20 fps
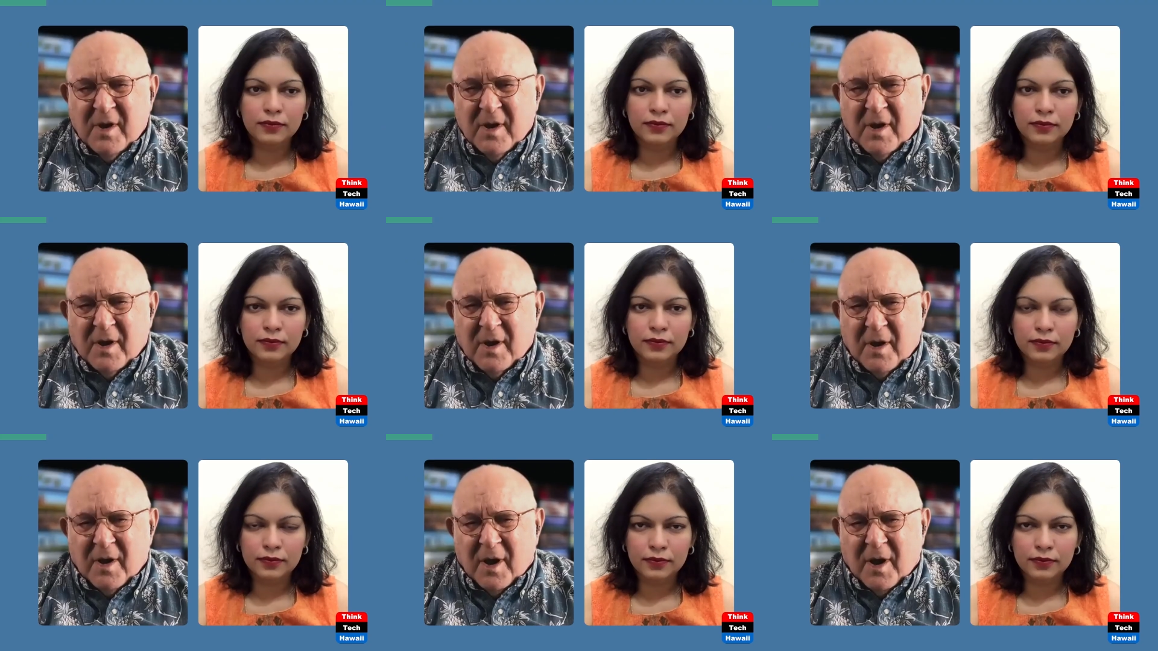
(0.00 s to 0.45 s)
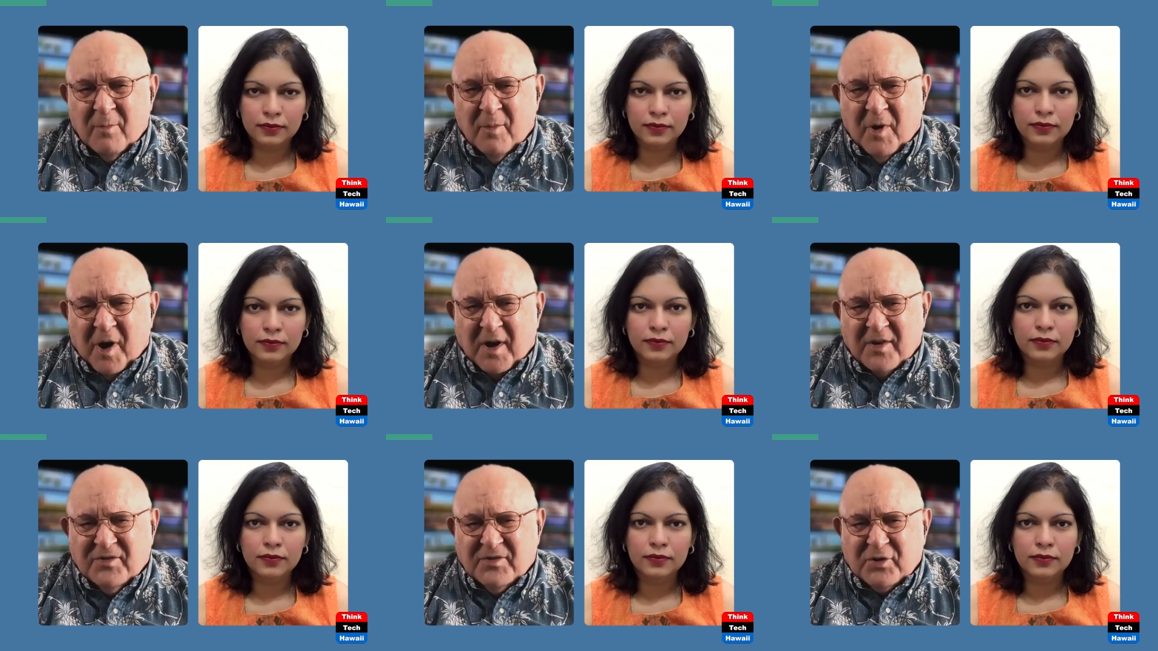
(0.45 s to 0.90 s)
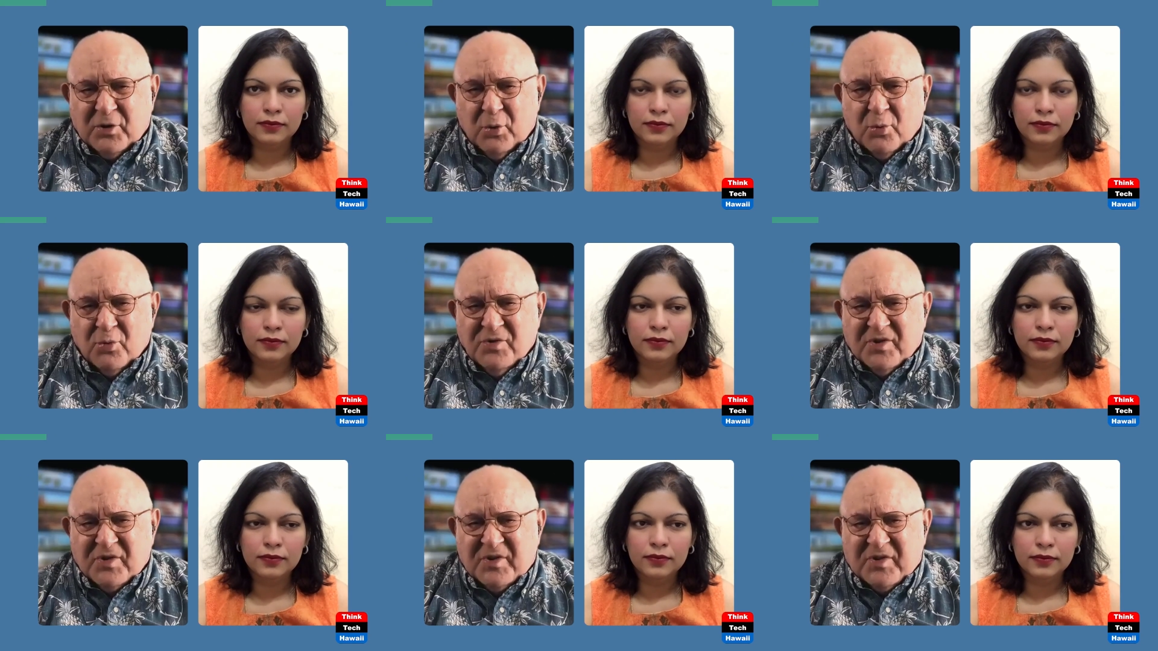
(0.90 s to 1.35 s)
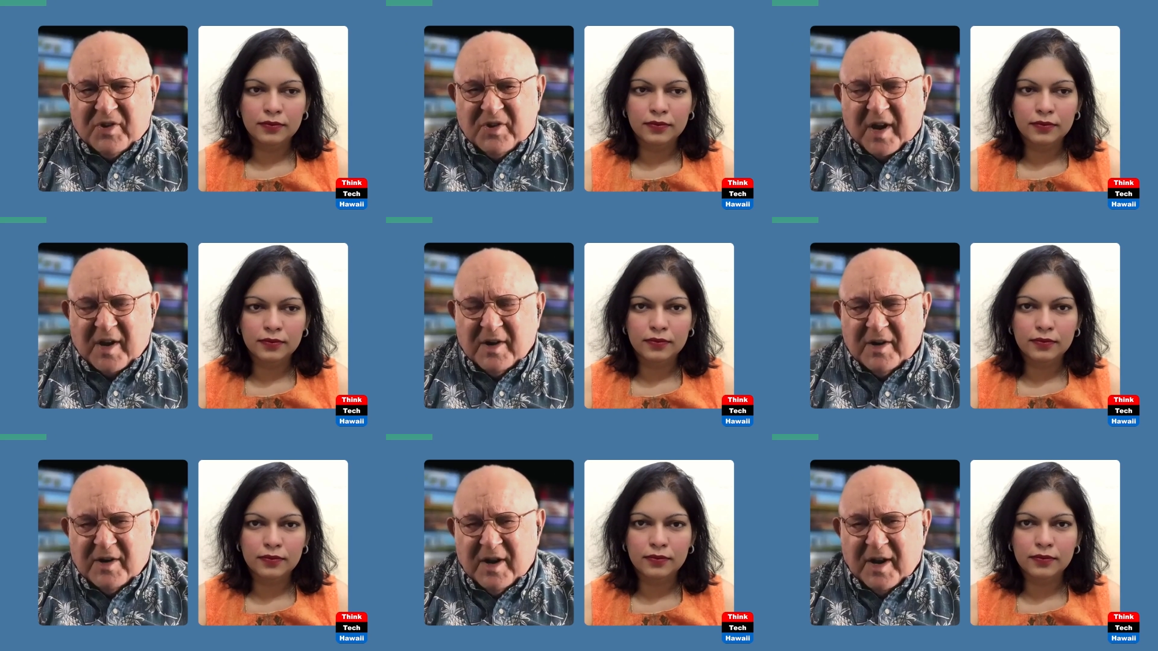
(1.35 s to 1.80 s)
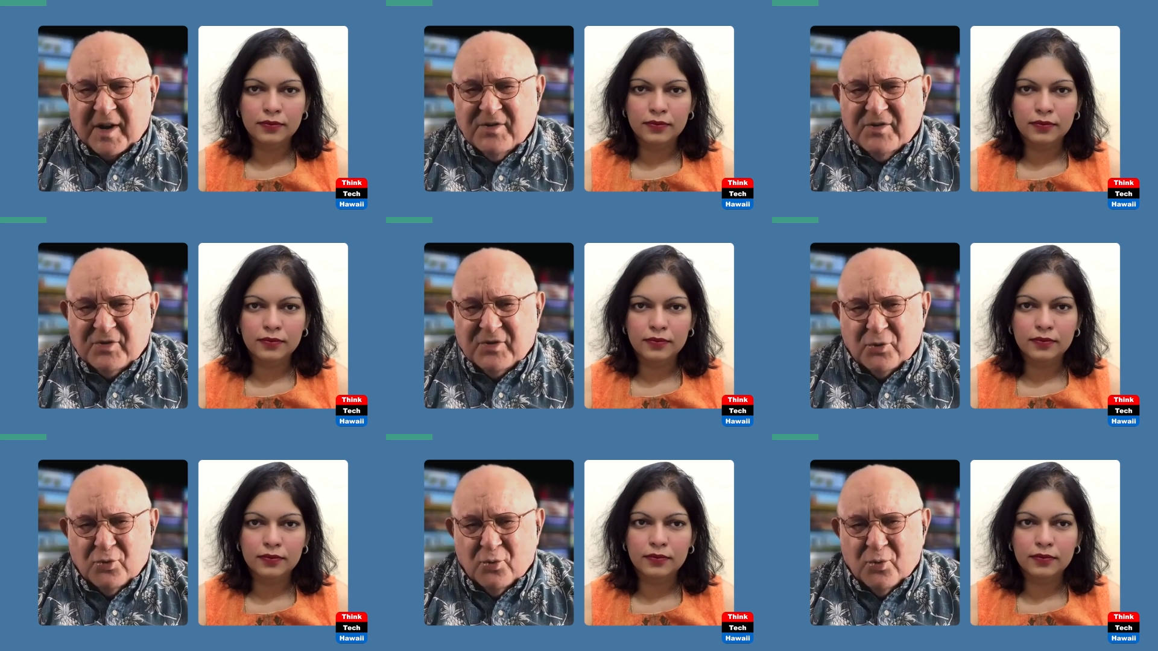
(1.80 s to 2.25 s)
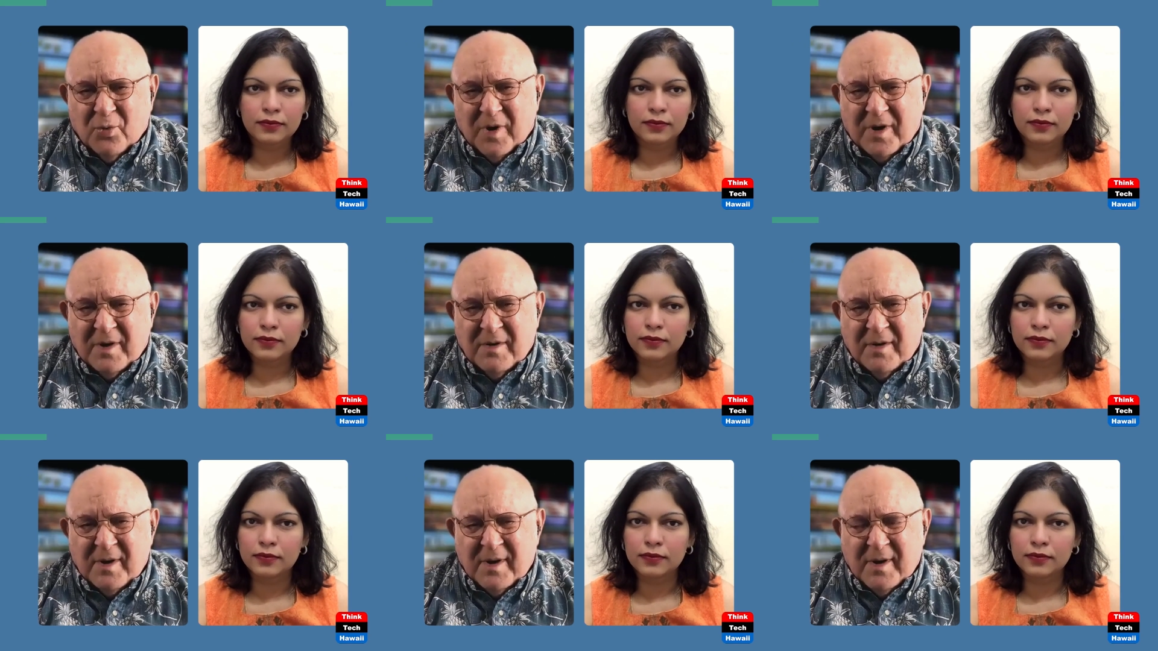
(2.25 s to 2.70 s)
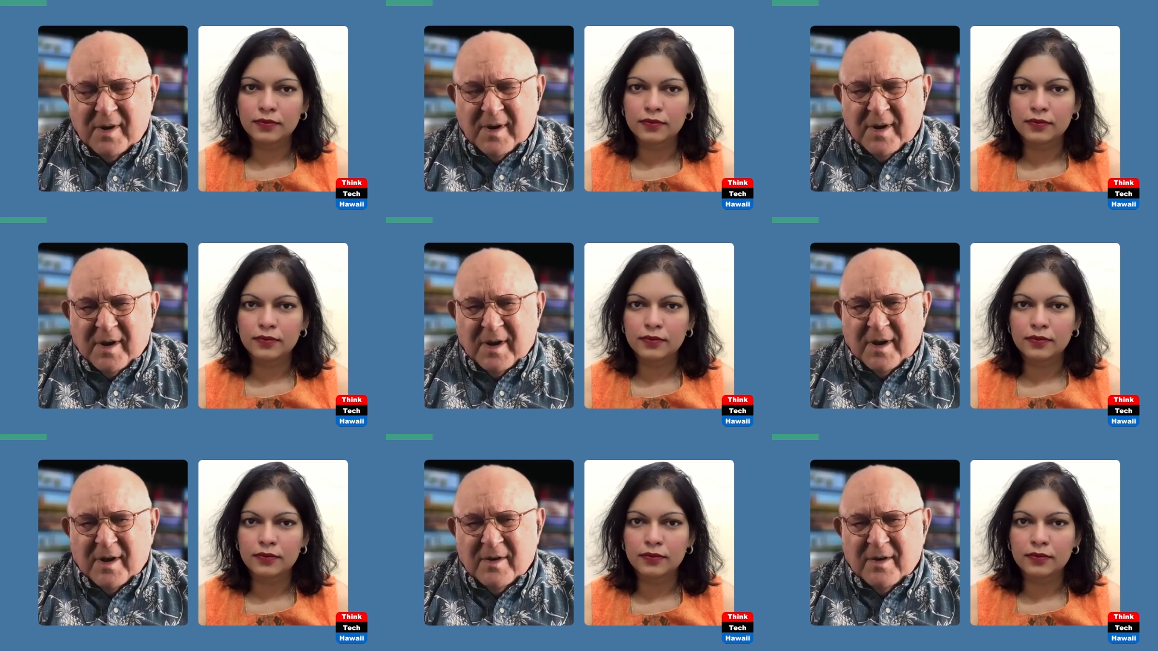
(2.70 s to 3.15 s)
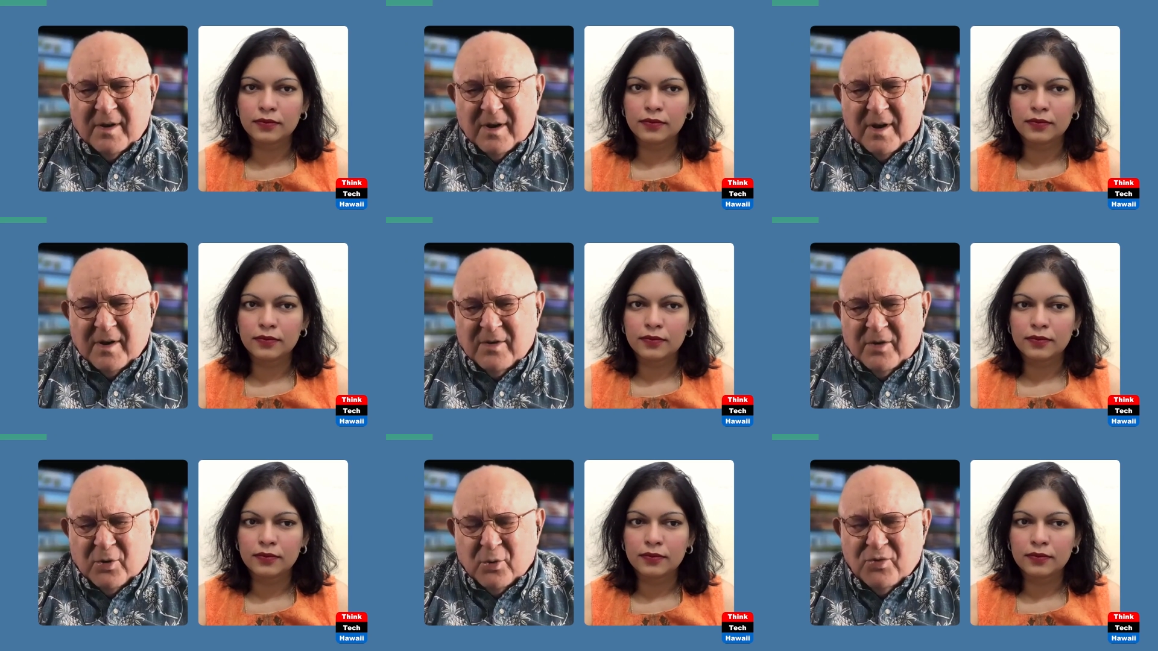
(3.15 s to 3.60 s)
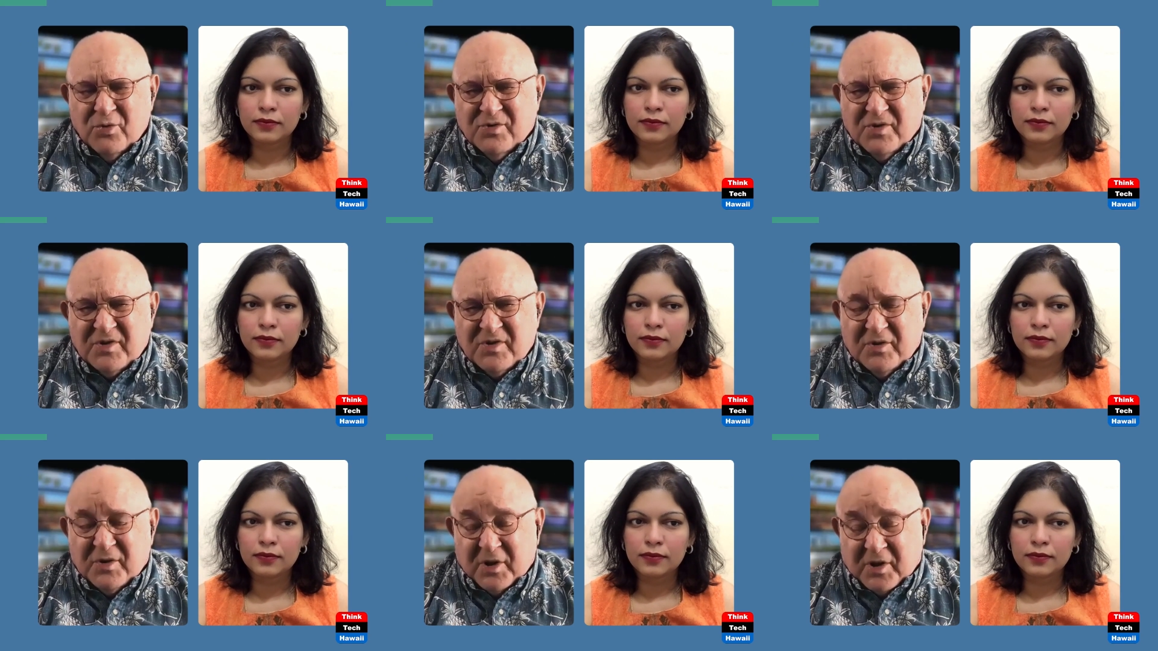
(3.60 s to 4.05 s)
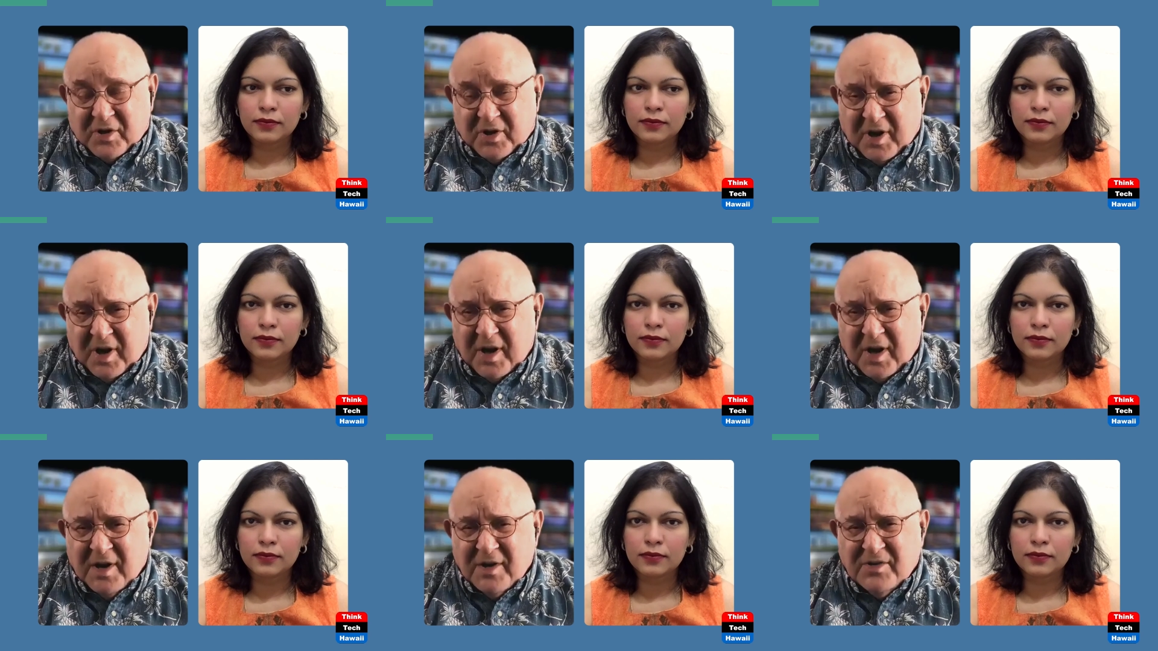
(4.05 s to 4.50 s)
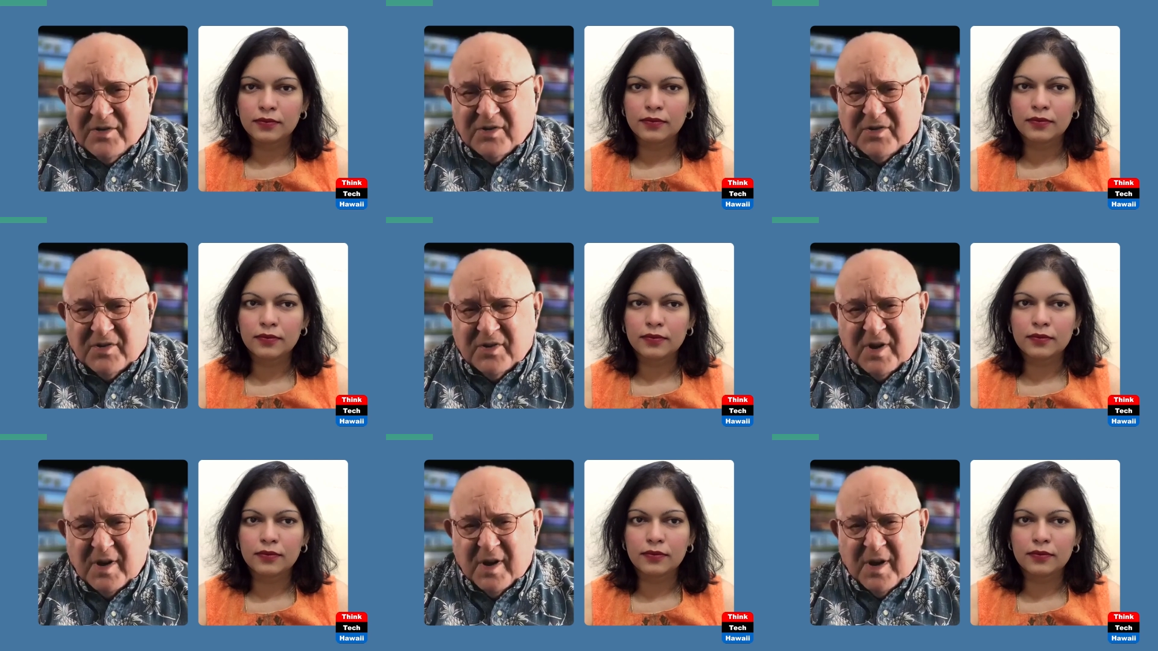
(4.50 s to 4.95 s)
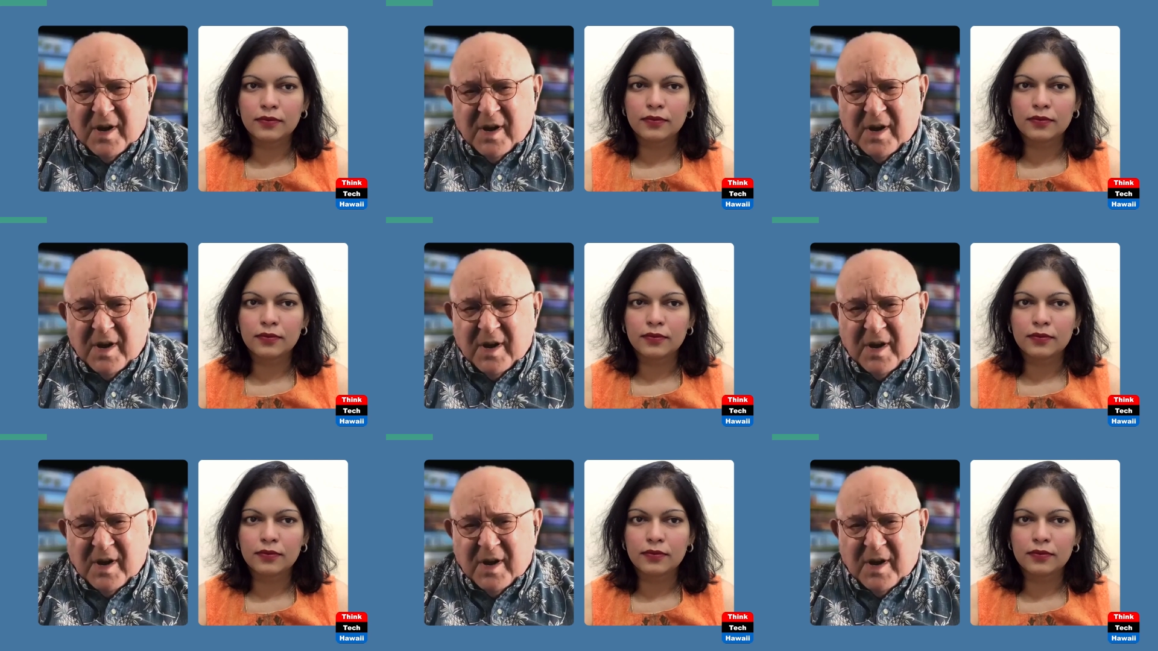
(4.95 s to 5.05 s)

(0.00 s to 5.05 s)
Speaker 1: uh, Hamas uses that against you and and and uses the kids